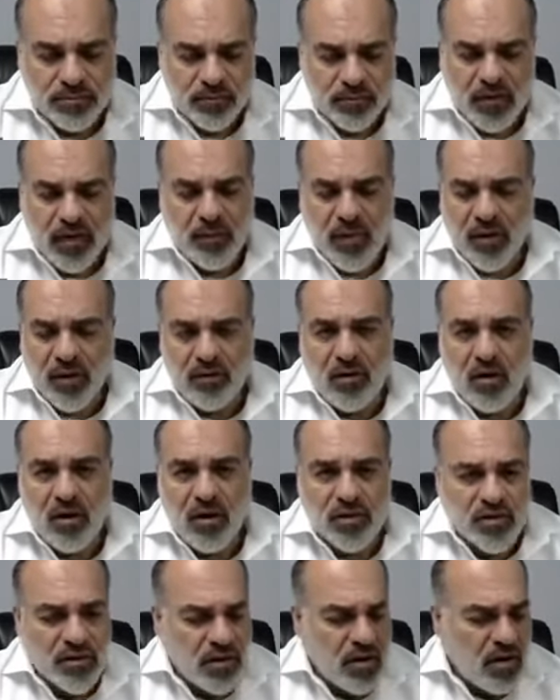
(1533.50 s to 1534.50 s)
about
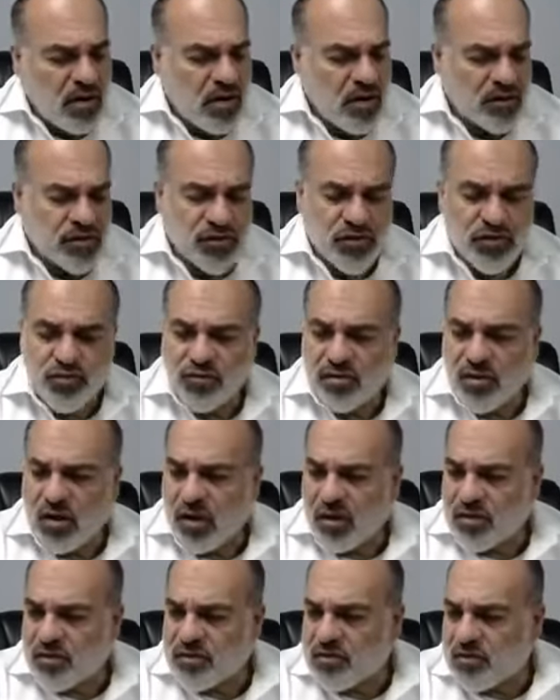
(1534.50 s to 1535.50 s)
cars,
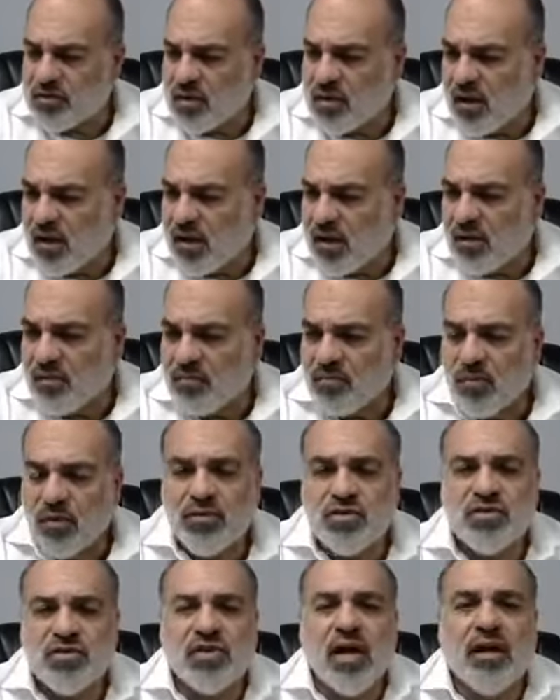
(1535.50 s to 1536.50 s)
trucks,
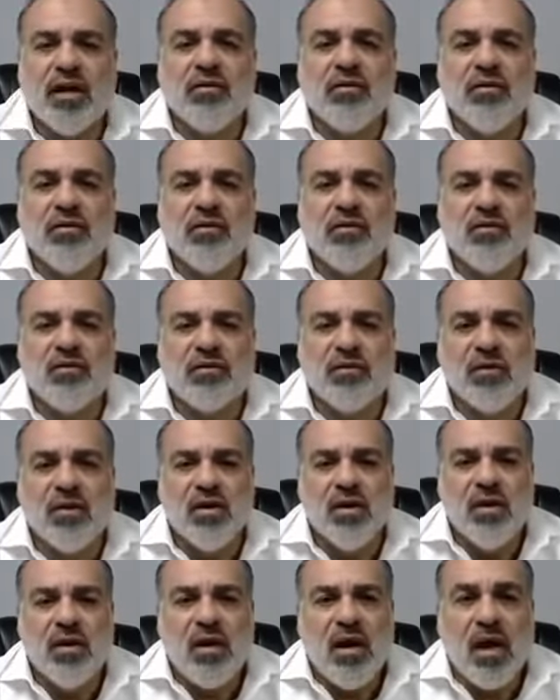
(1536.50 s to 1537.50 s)
motorcycles,
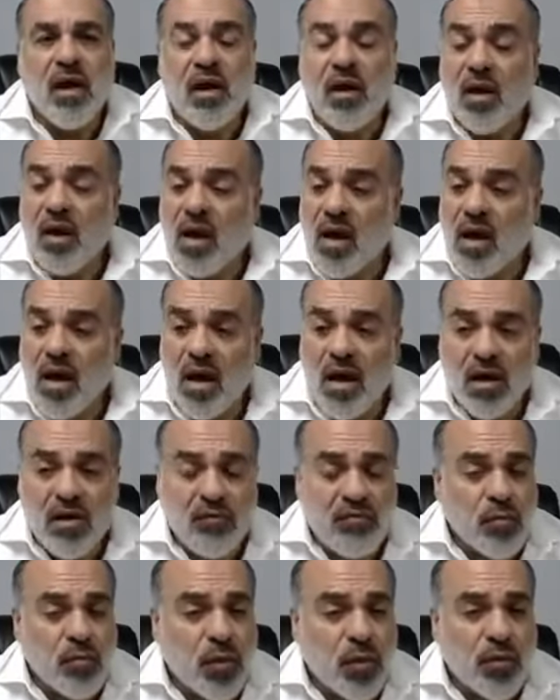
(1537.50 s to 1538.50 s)
a lot
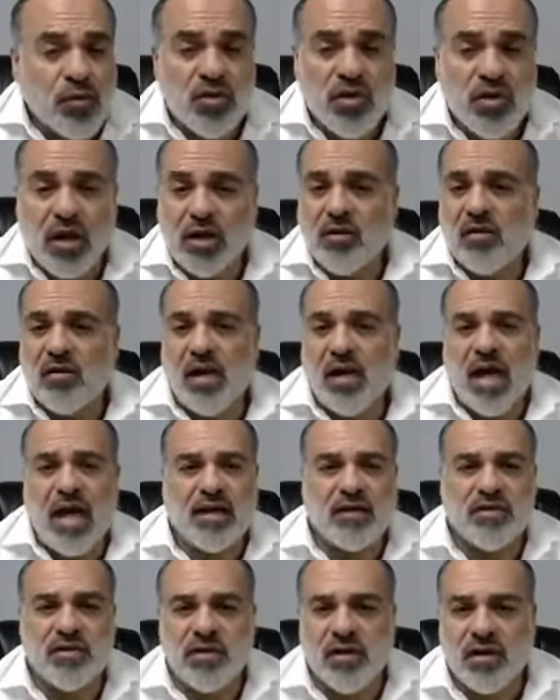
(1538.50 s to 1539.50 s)
of motorcycle
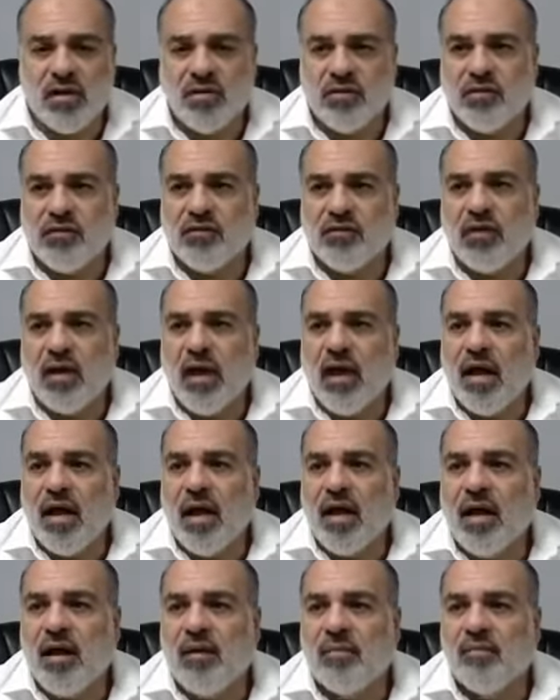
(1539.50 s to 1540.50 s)
accidents.
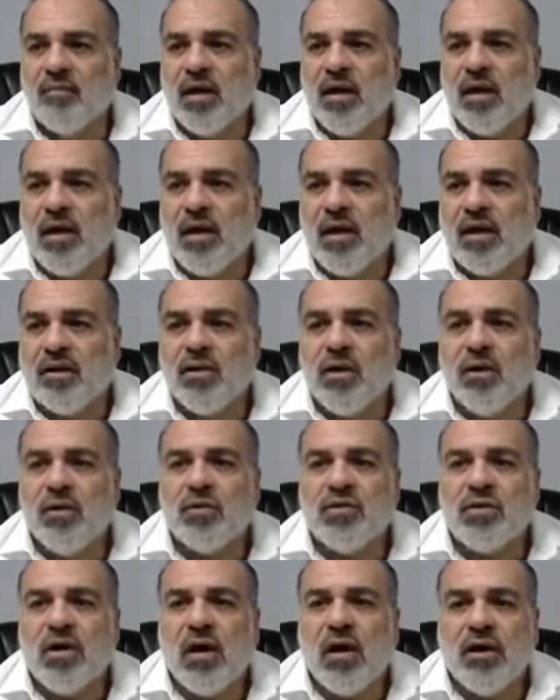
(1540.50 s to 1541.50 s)
And
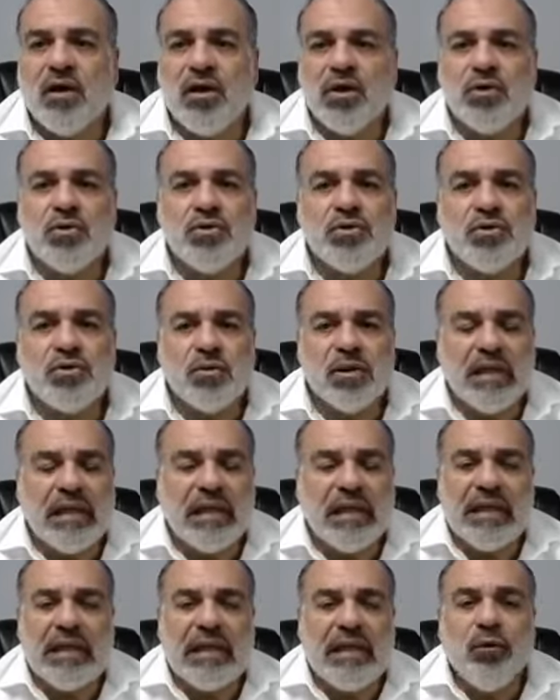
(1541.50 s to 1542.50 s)
those are usually
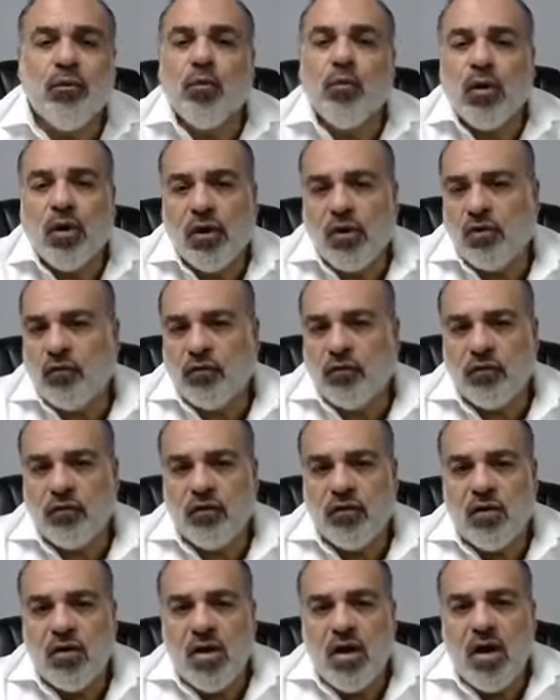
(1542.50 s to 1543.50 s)
the worst.
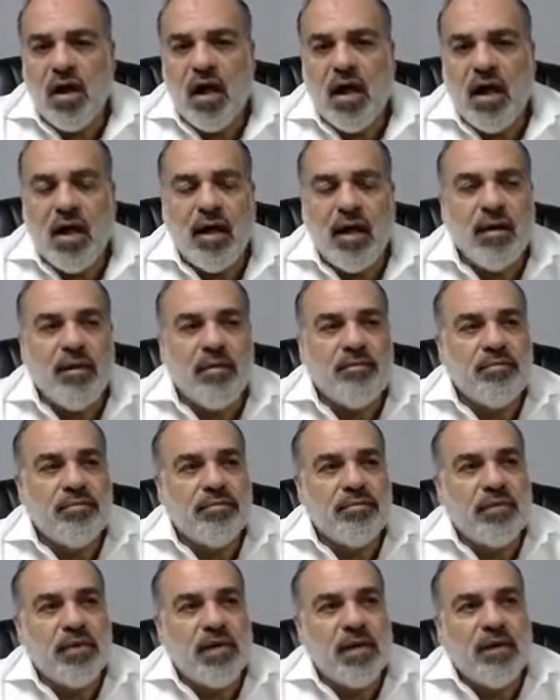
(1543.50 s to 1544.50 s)

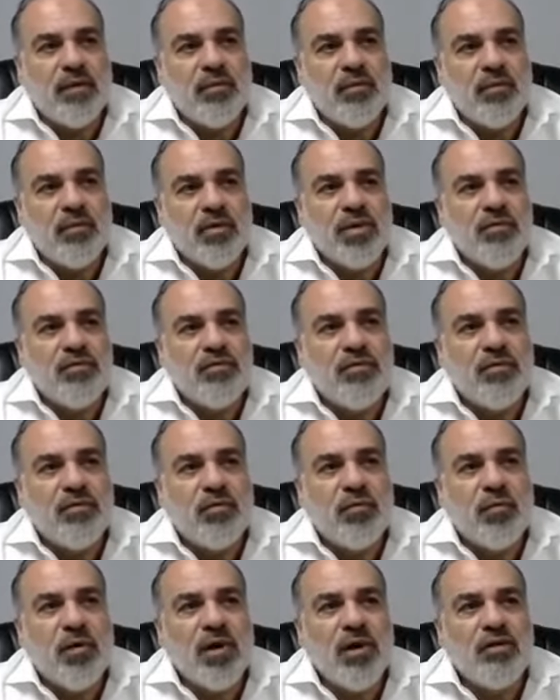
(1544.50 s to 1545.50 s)
One of the
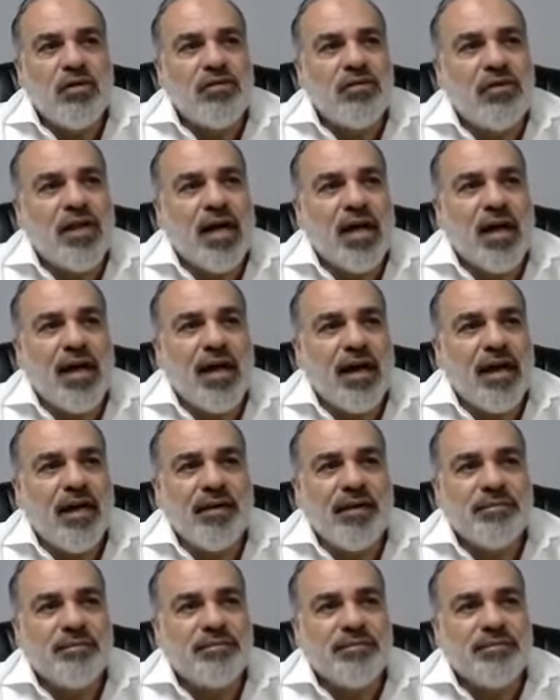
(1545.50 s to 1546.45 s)
ones that I,